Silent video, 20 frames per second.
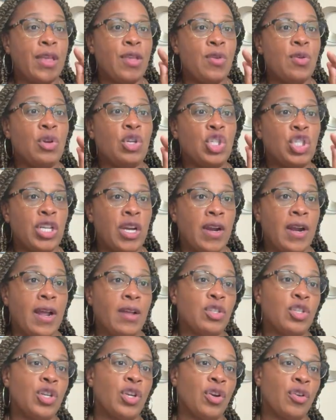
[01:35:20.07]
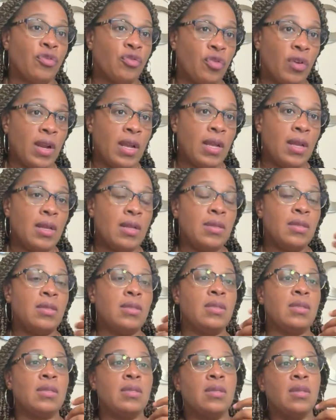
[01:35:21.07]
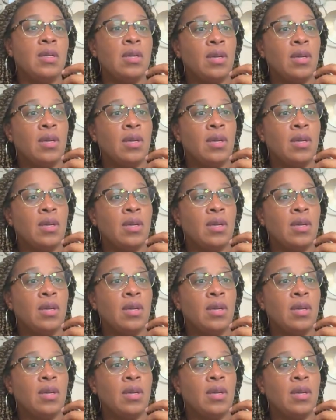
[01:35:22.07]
you could share it out to your friends,